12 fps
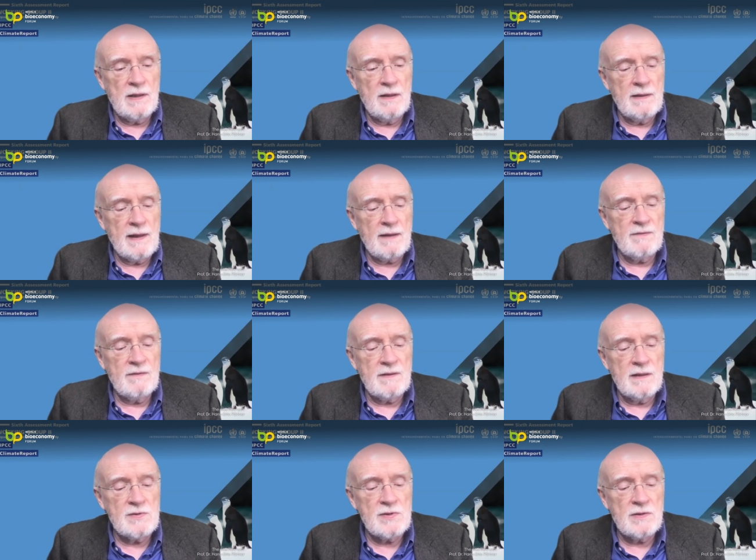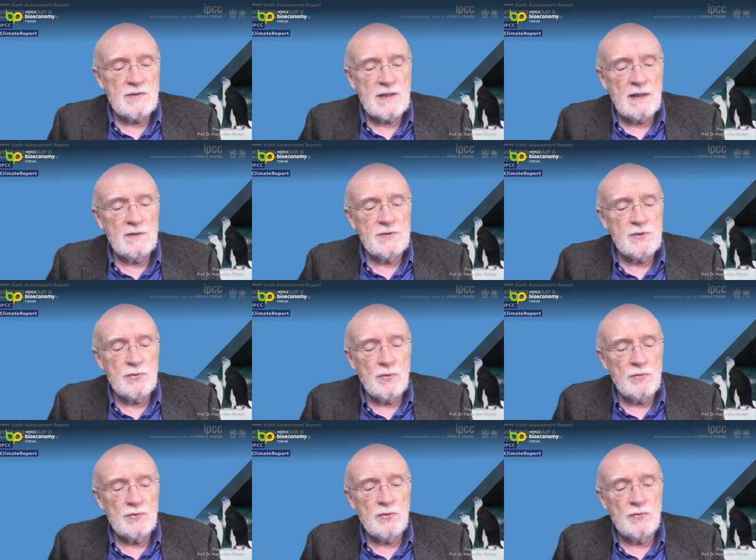an existential challenge
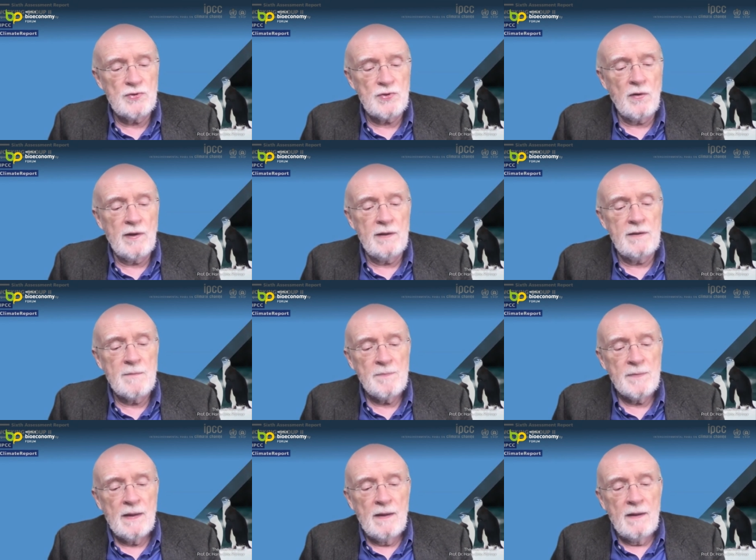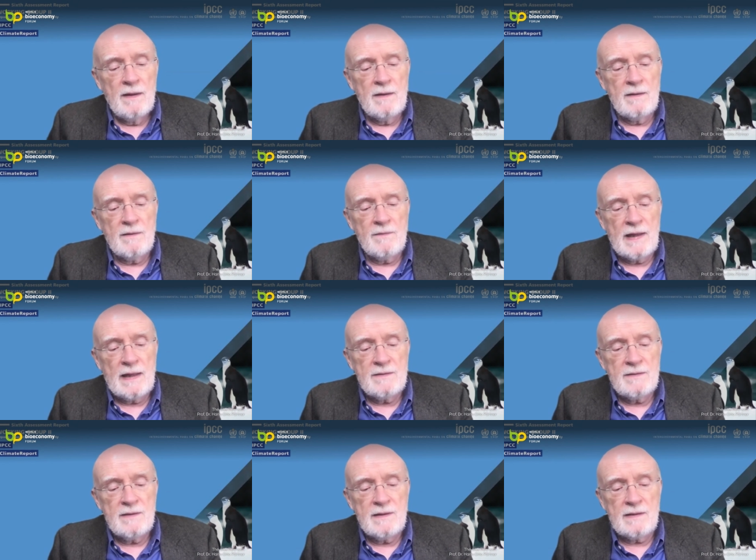should, should join uh,
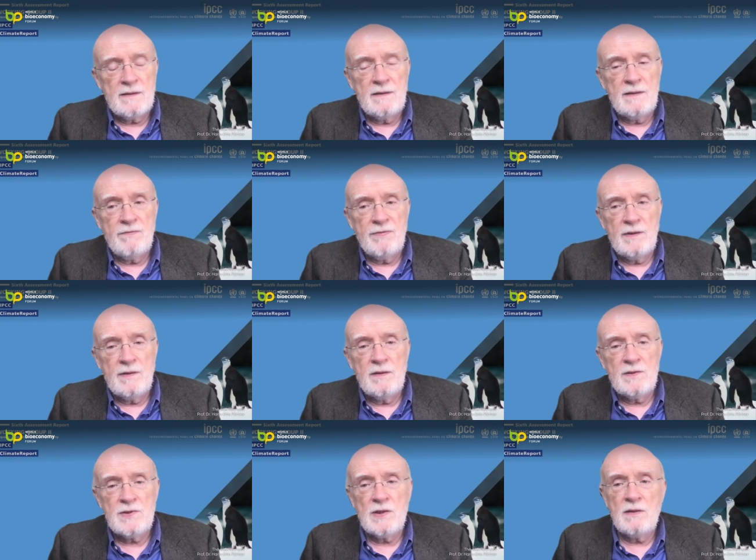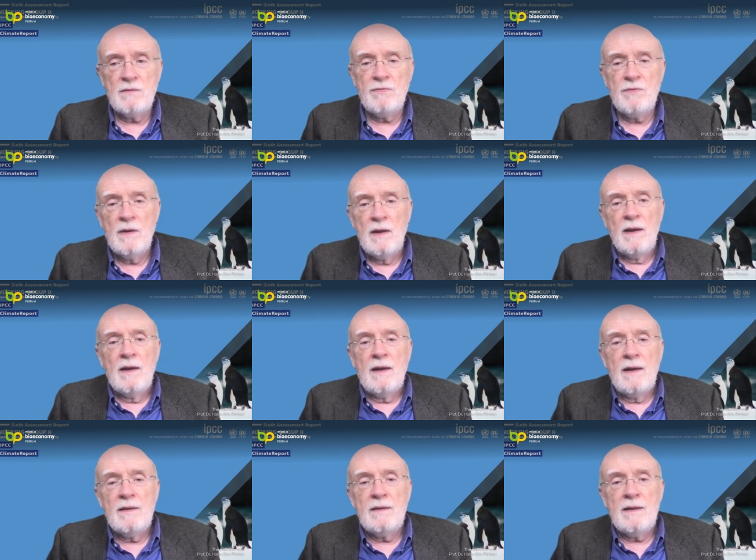that that in, initiative,
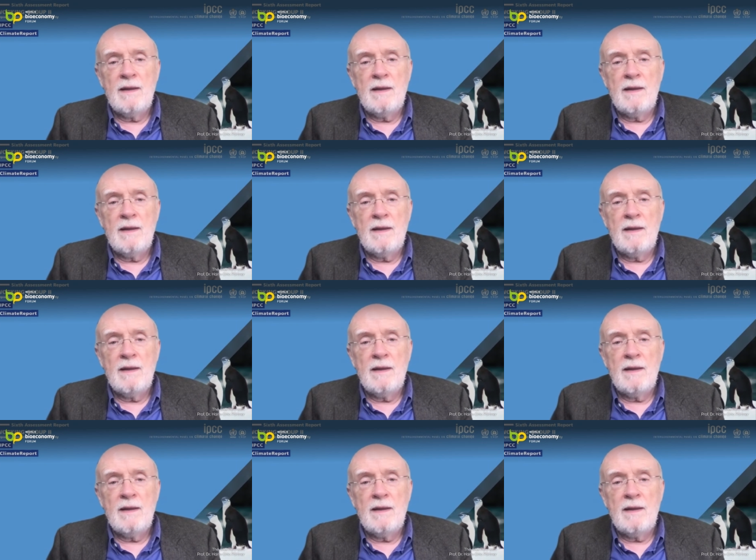and, mm.